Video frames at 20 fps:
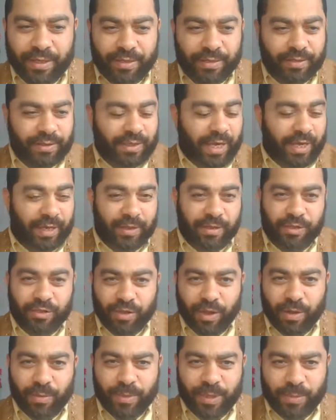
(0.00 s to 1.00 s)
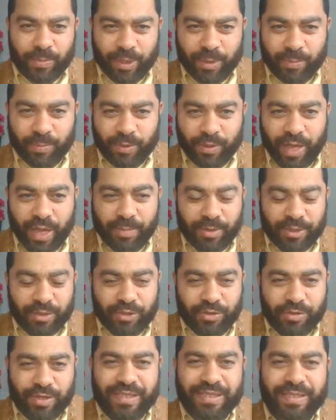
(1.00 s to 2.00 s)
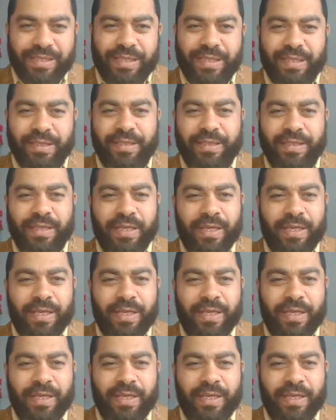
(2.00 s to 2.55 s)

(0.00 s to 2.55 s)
Like so many people, I'm interested